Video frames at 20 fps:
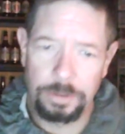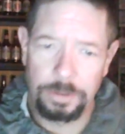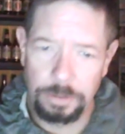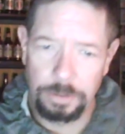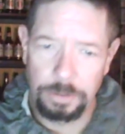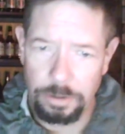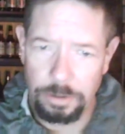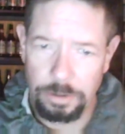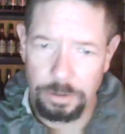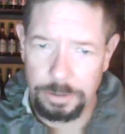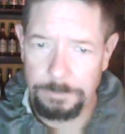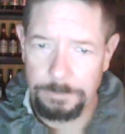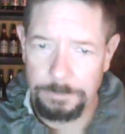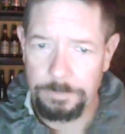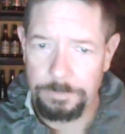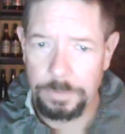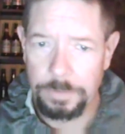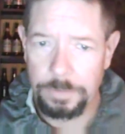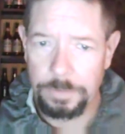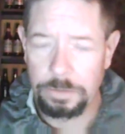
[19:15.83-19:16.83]
talking
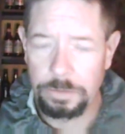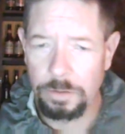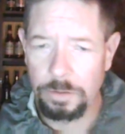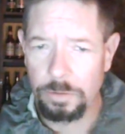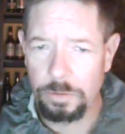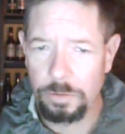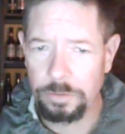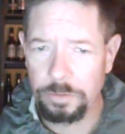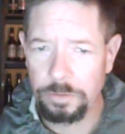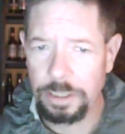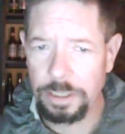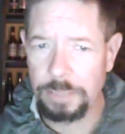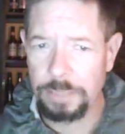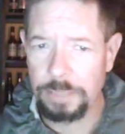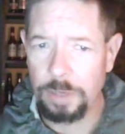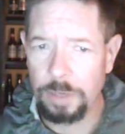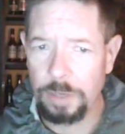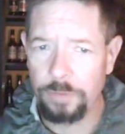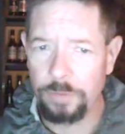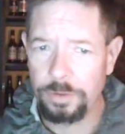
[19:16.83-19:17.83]
the whole
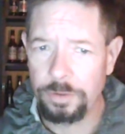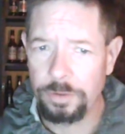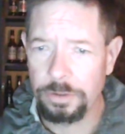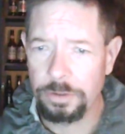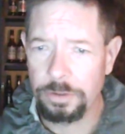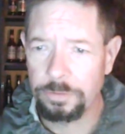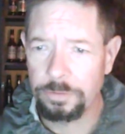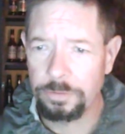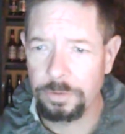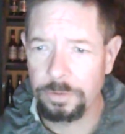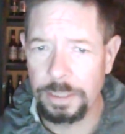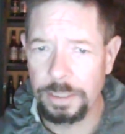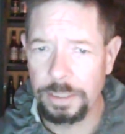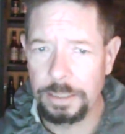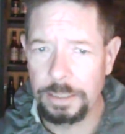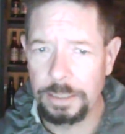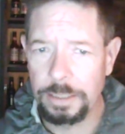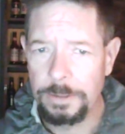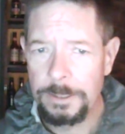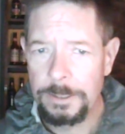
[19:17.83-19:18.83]
time off and on. So
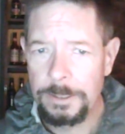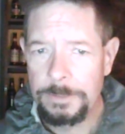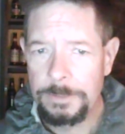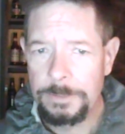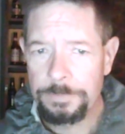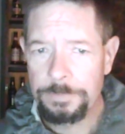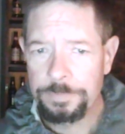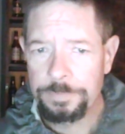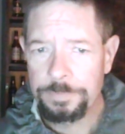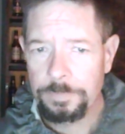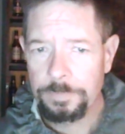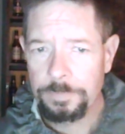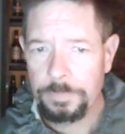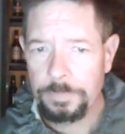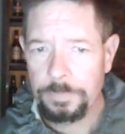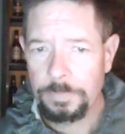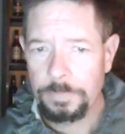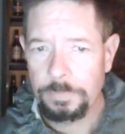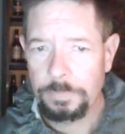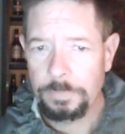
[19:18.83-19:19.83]
he,
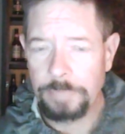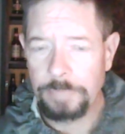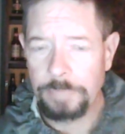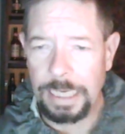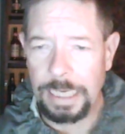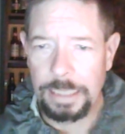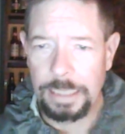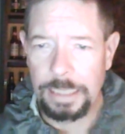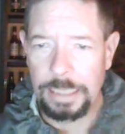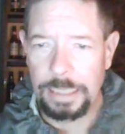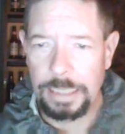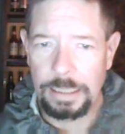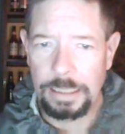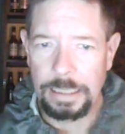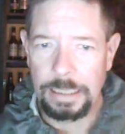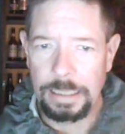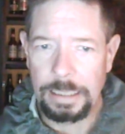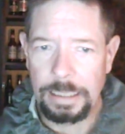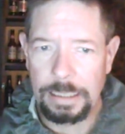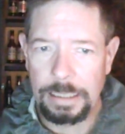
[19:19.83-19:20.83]
but I,
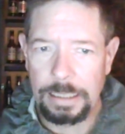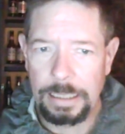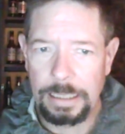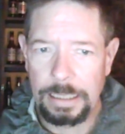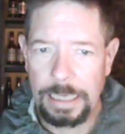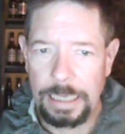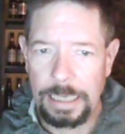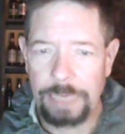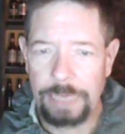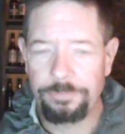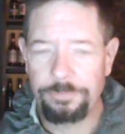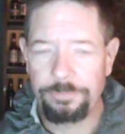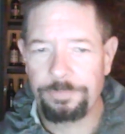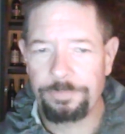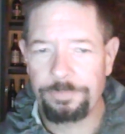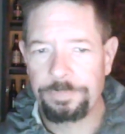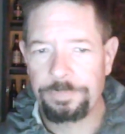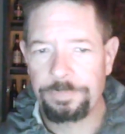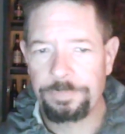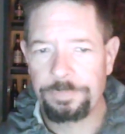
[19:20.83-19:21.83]
I had
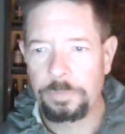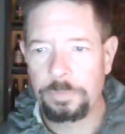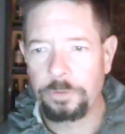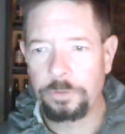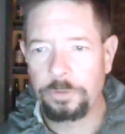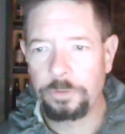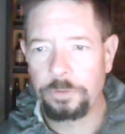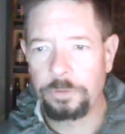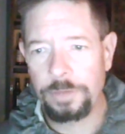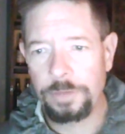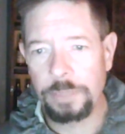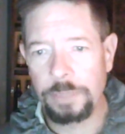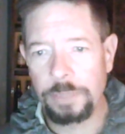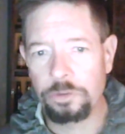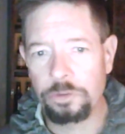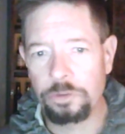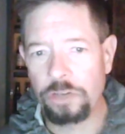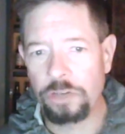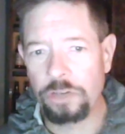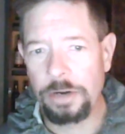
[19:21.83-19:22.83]
discovered he
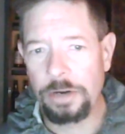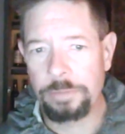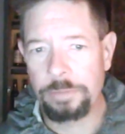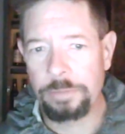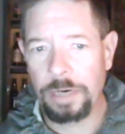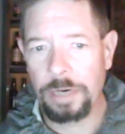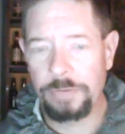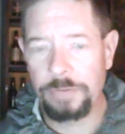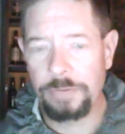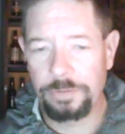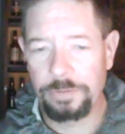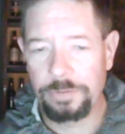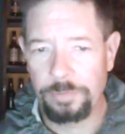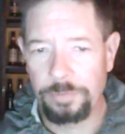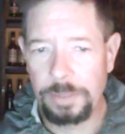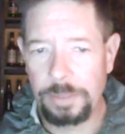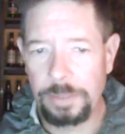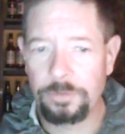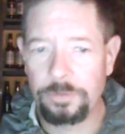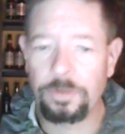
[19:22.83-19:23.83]
was sharing private
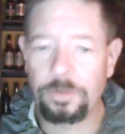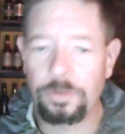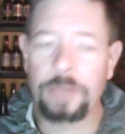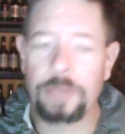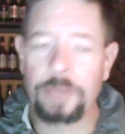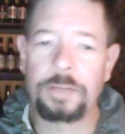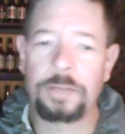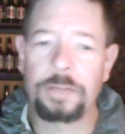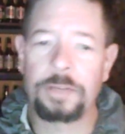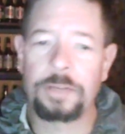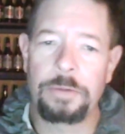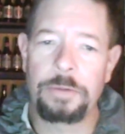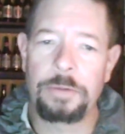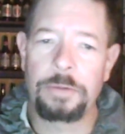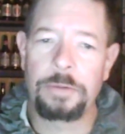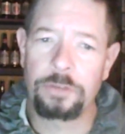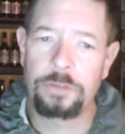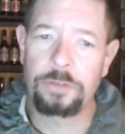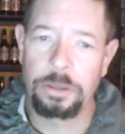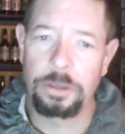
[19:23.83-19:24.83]
information. So I said, I
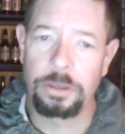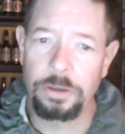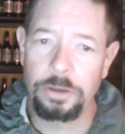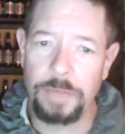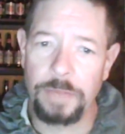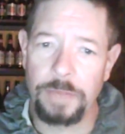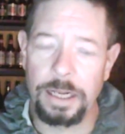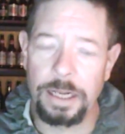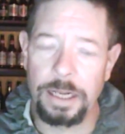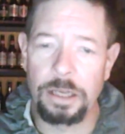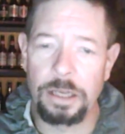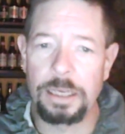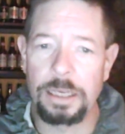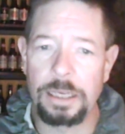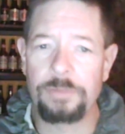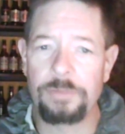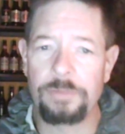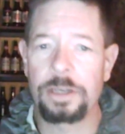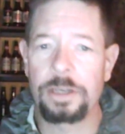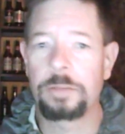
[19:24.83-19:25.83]
want you to know that
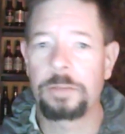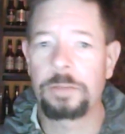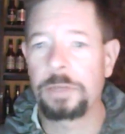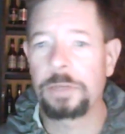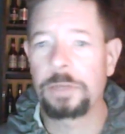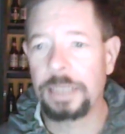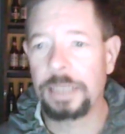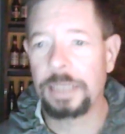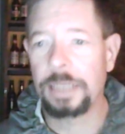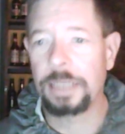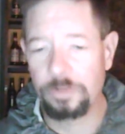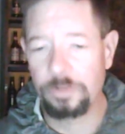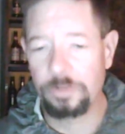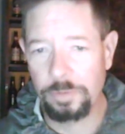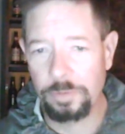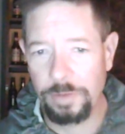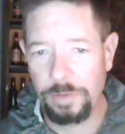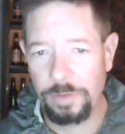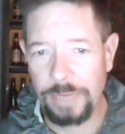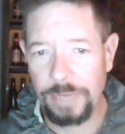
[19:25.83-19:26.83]
every communication
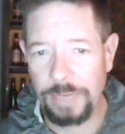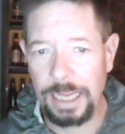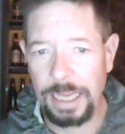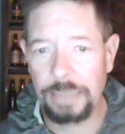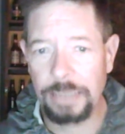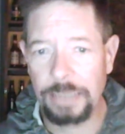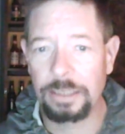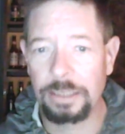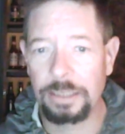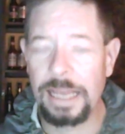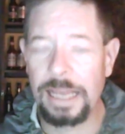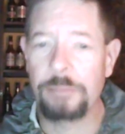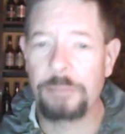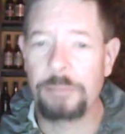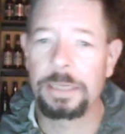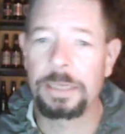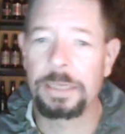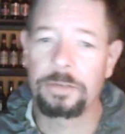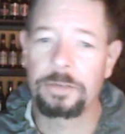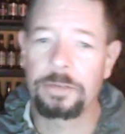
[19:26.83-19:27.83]
we've ever had can now
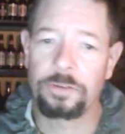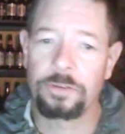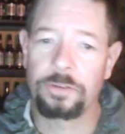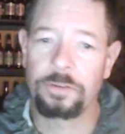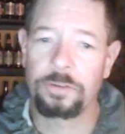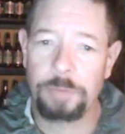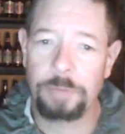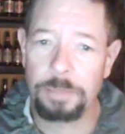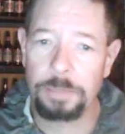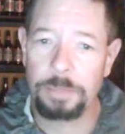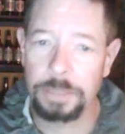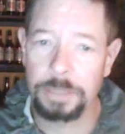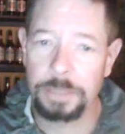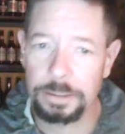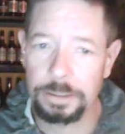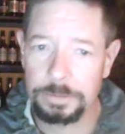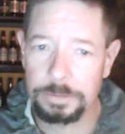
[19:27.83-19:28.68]
be considered public.